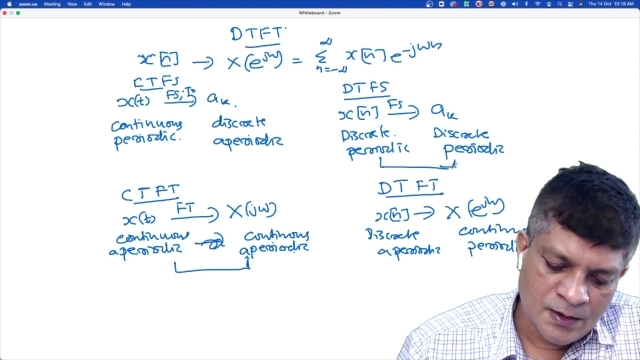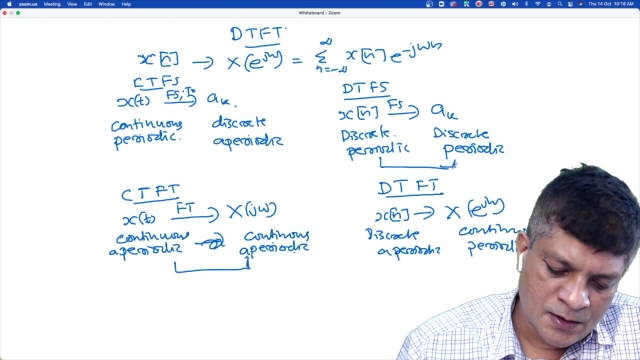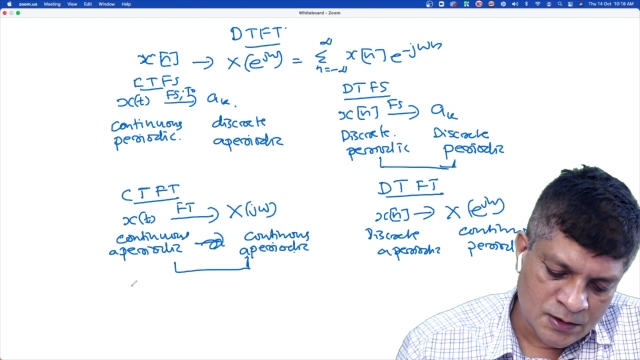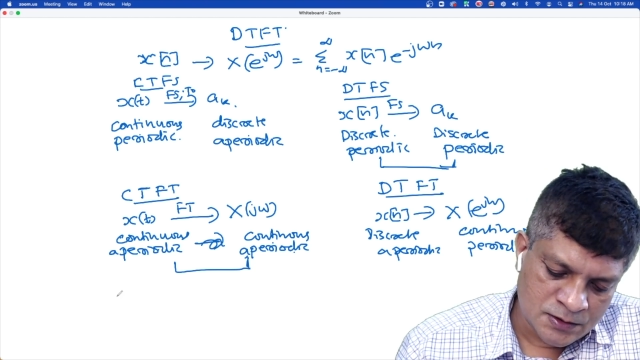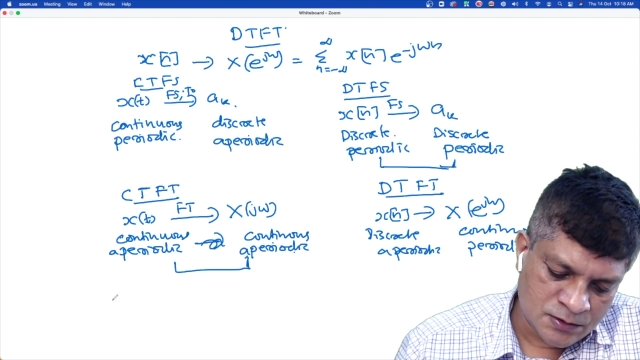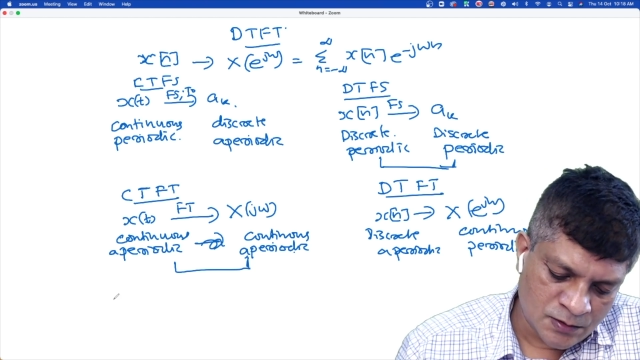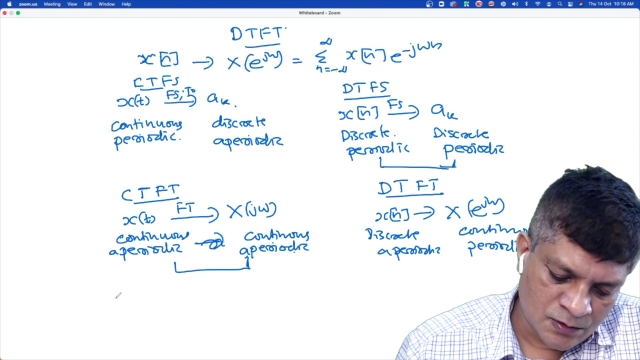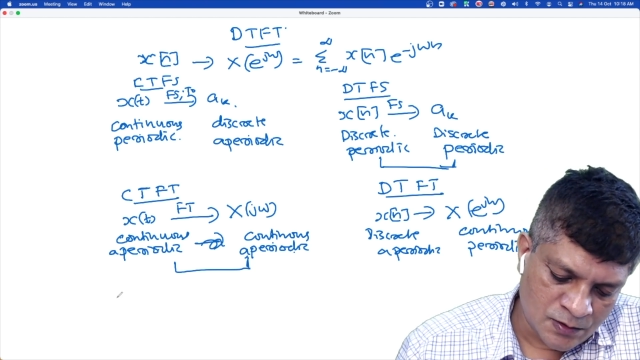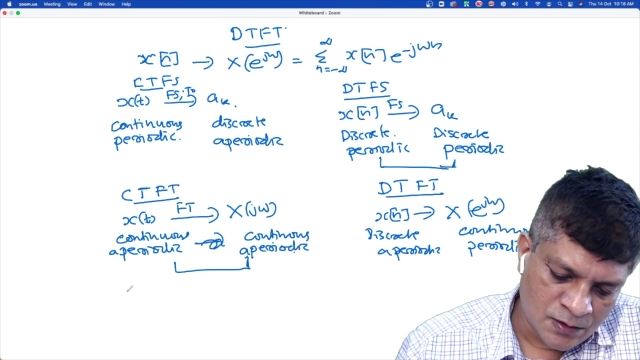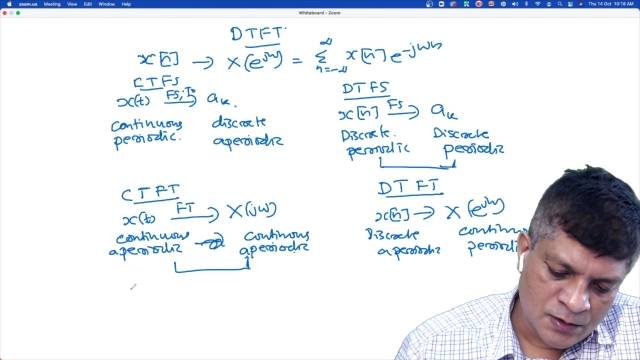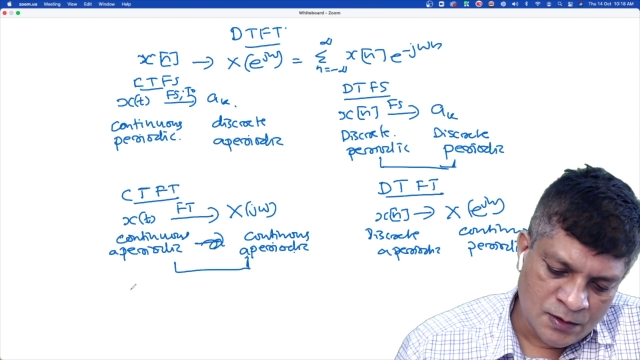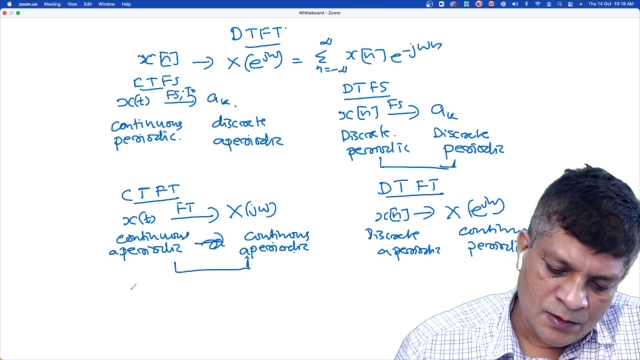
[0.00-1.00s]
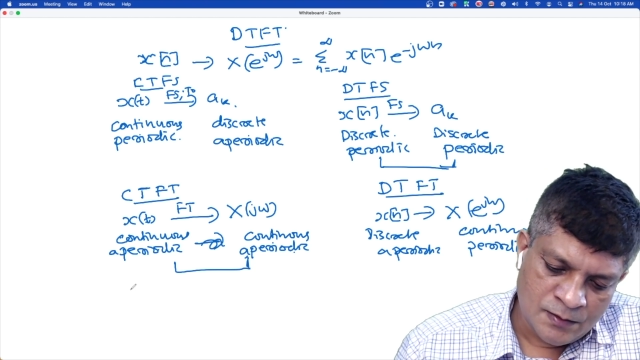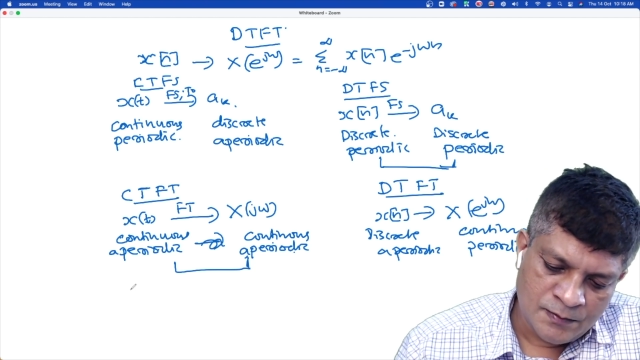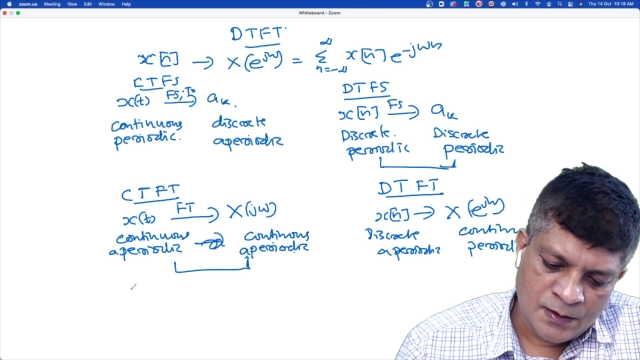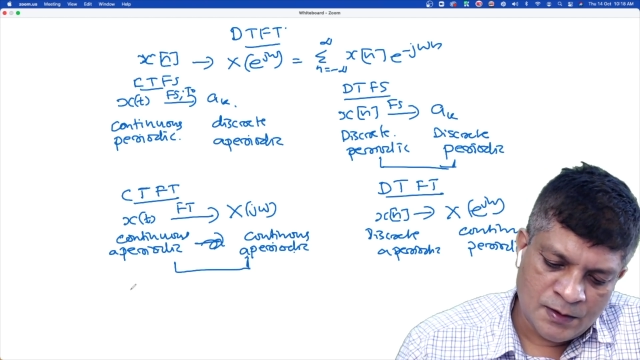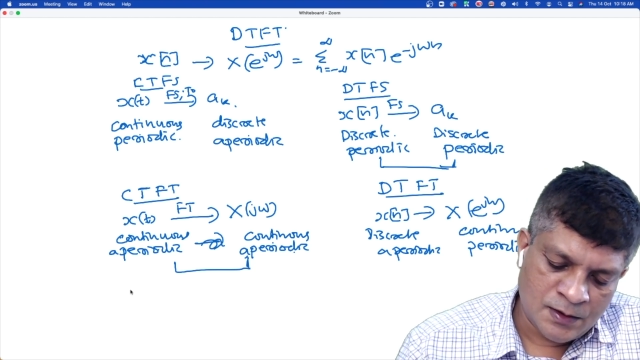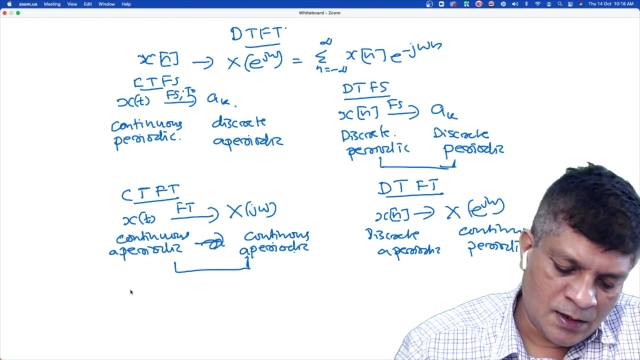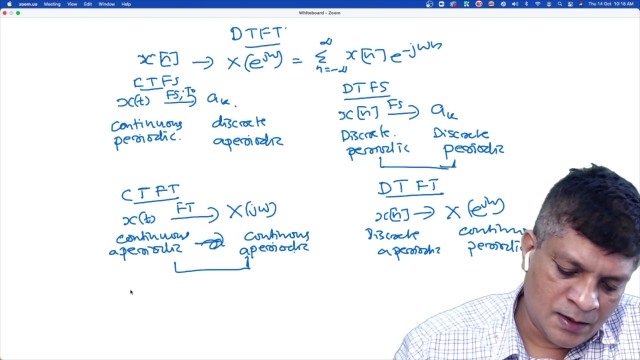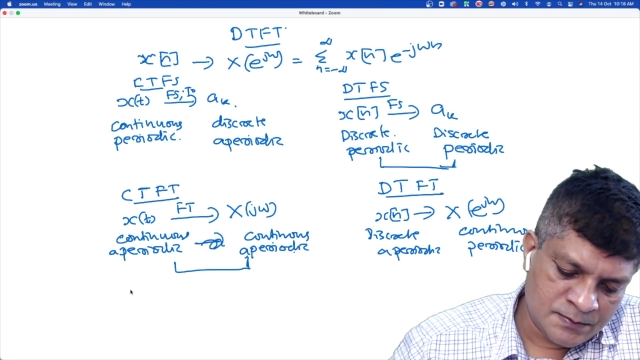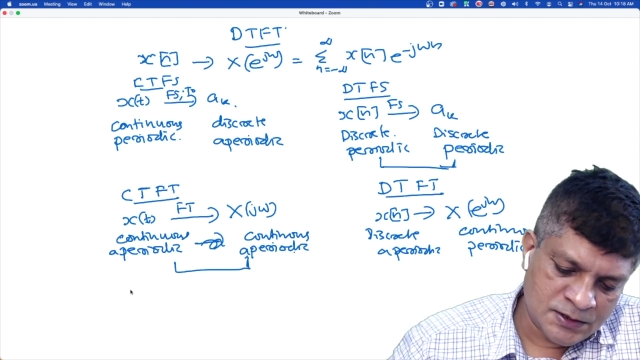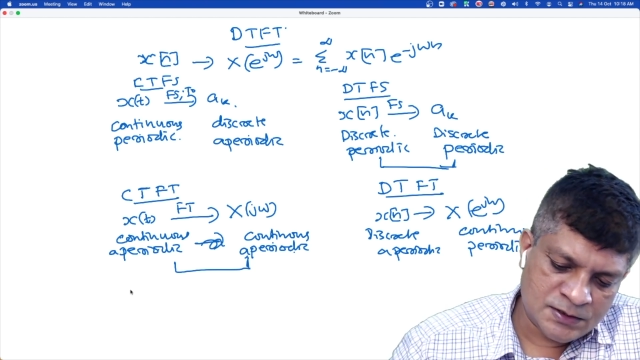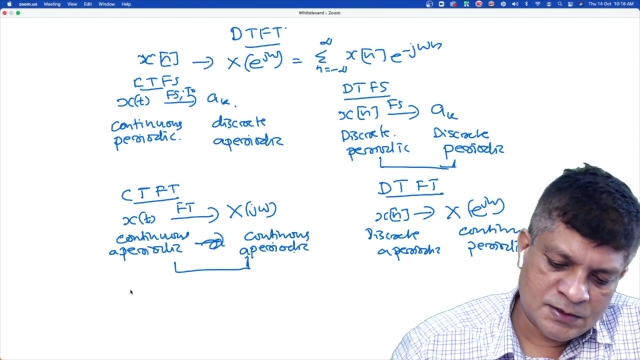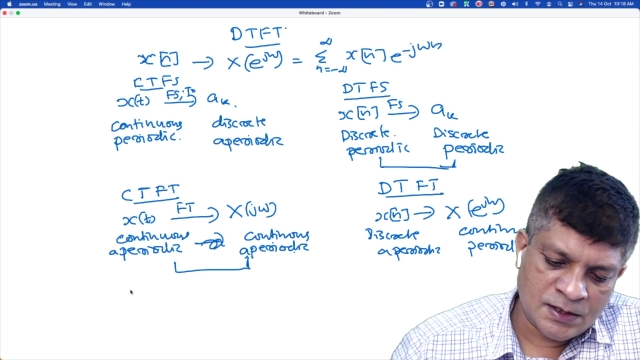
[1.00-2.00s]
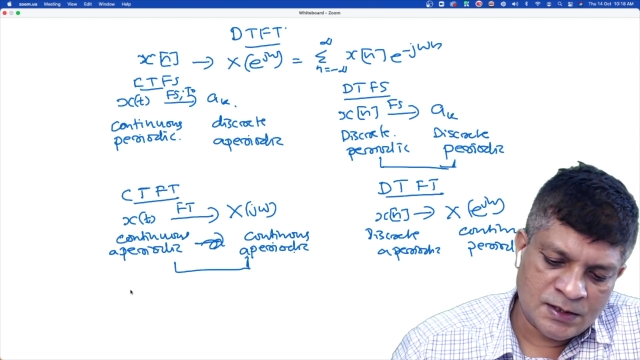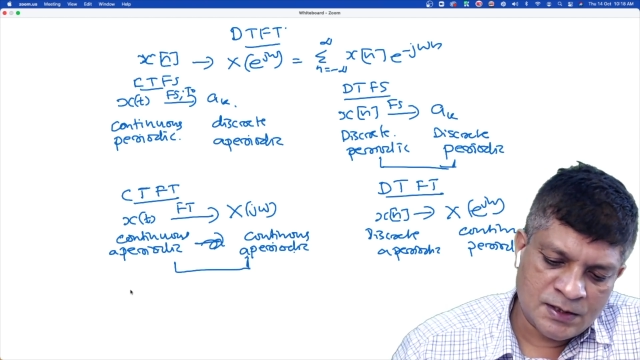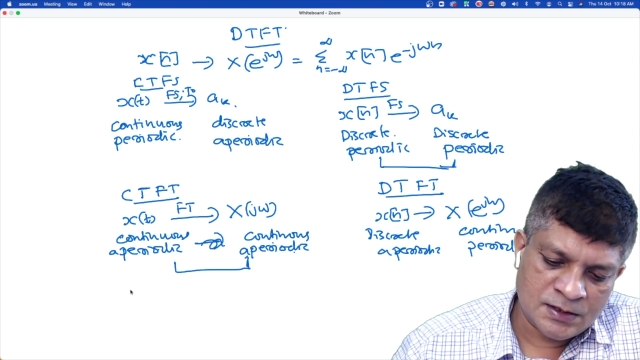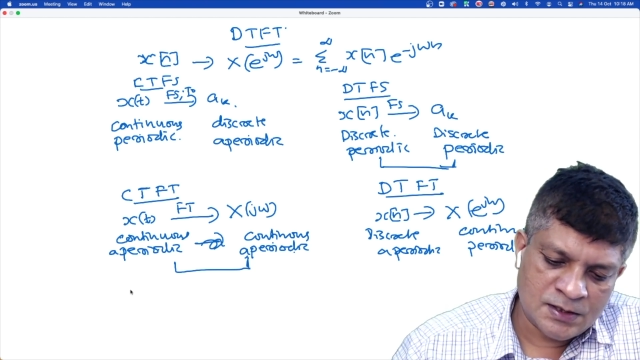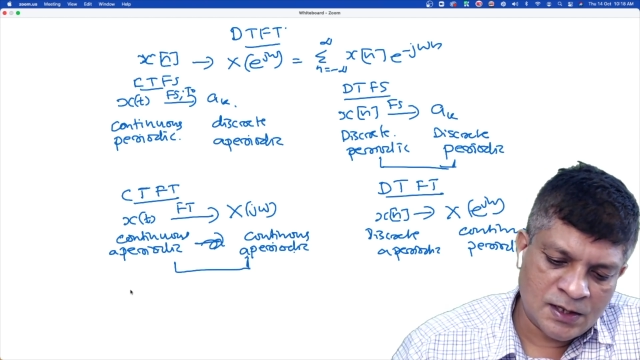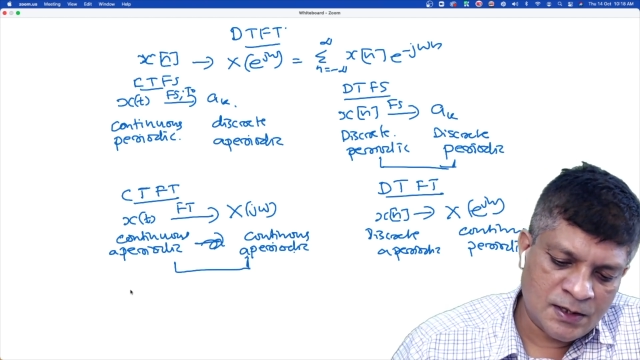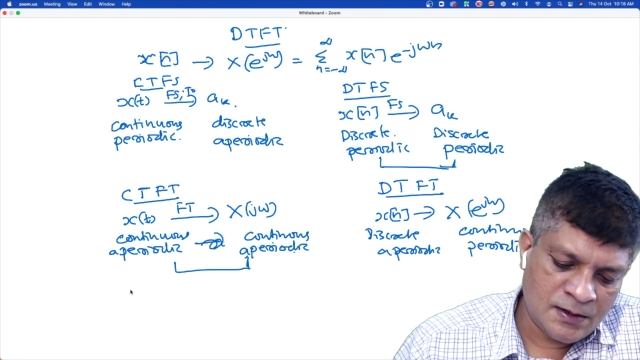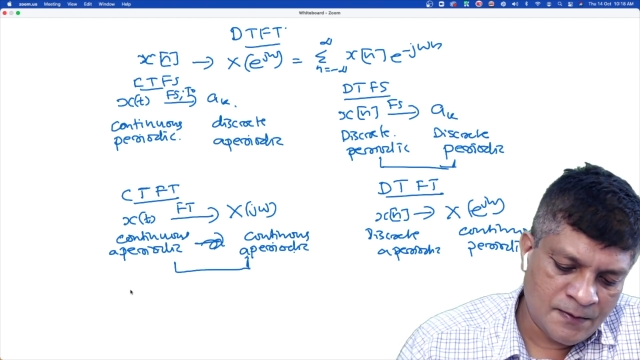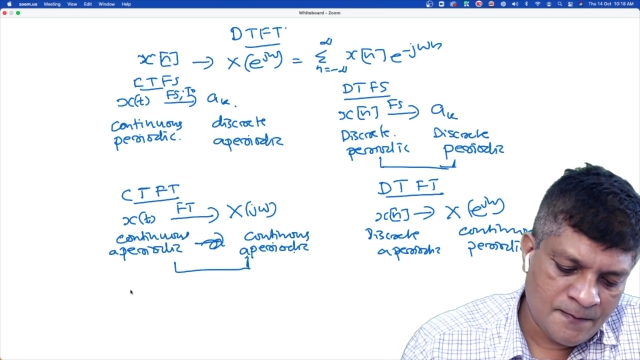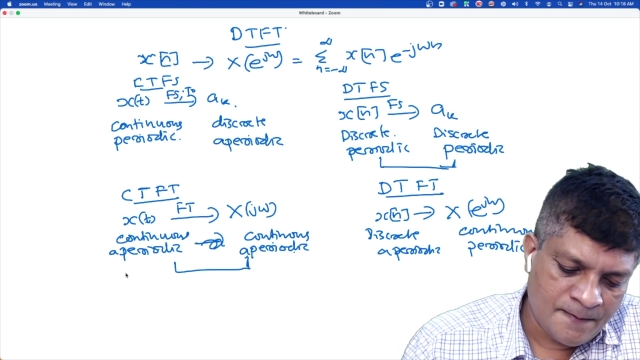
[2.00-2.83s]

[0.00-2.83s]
So I'm just stating that